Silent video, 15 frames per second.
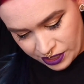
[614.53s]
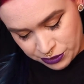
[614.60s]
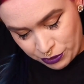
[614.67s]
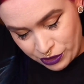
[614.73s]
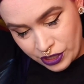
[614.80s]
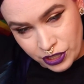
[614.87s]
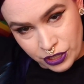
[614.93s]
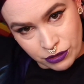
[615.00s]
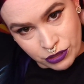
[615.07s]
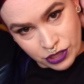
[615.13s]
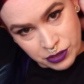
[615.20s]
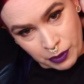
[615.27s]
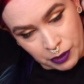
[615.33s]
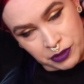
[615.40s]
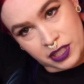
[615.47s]
we're going to do
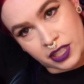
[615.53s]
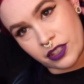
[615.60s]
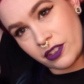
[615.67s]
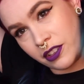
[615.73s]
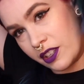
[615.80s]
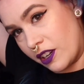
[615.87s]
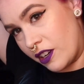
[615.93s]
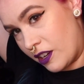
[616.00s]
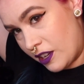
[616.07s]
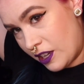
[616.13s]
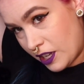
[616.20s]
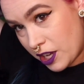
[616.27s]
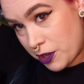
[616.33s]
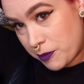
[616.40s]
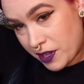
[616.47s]
just what we did earlier
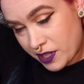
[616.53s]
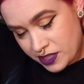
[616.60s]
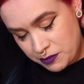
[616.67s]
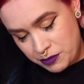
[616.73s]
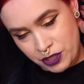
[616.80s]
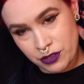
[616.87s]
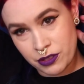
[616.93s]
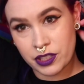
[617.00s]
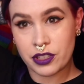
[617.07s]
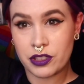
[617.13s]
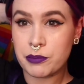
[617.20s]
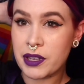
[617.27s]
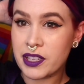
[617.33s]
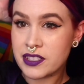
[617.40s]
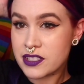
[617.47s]
and make some cute little
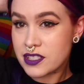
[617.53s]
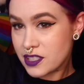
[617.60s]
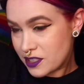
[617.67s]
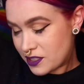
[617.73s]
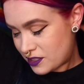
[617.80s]
buns.